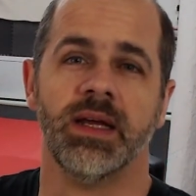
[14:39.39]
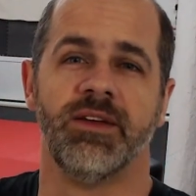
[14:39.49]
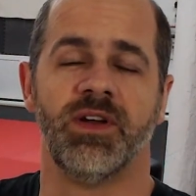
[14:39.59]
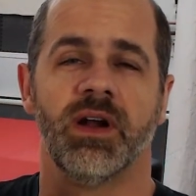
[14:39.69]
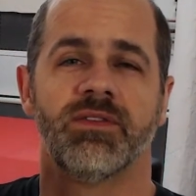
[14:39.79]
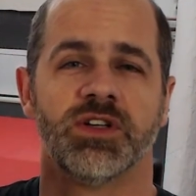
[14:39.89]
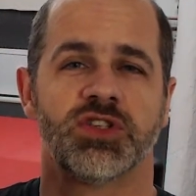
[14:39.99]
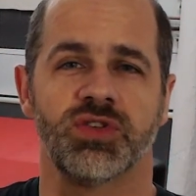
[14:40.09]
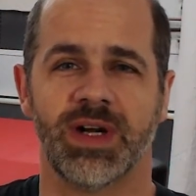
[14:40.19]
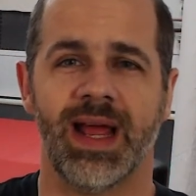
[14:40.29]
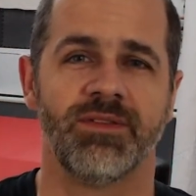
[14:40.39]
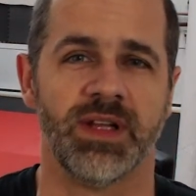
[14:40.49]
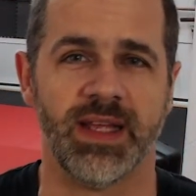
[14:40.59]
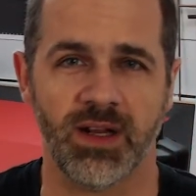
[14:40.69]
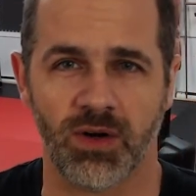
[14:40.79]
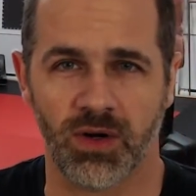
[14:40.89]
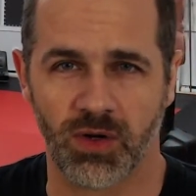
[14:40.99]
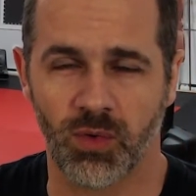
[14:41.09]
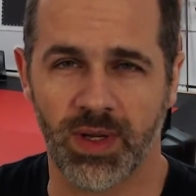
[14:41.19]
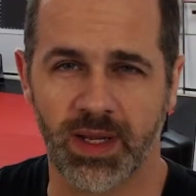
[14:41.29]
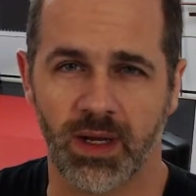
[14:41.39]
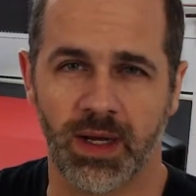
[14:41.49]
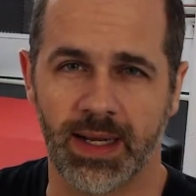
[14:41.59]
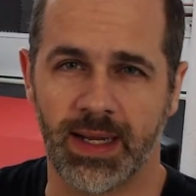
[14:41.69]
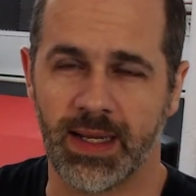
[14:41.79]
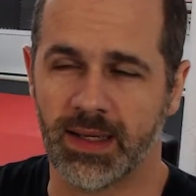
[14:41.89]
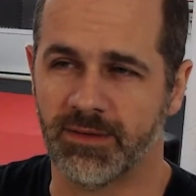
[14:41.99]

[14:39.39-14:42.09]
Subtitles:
If you're ever traveling or going on a